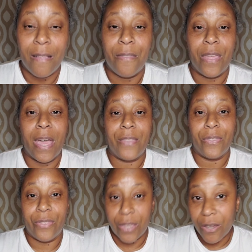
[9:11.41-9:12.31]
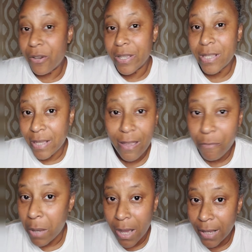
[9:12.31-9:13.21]
that there is life
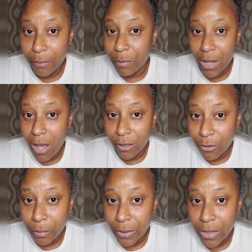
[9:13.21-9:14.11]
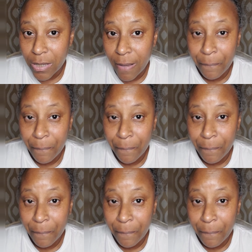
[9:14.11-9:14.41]
beyond lupus.